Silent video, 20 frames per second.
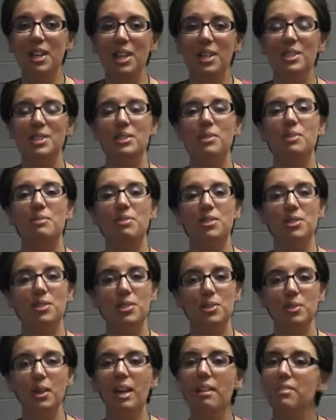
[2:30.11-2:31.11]
so if you
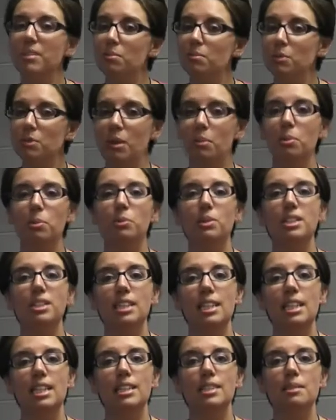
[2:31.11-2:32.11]
do have some trouble with
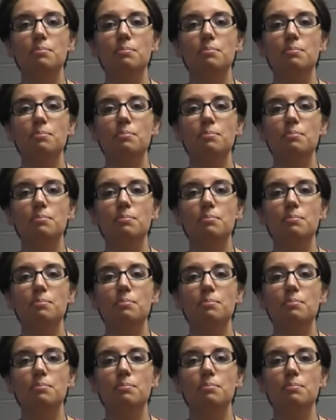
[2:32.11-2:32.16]
teens,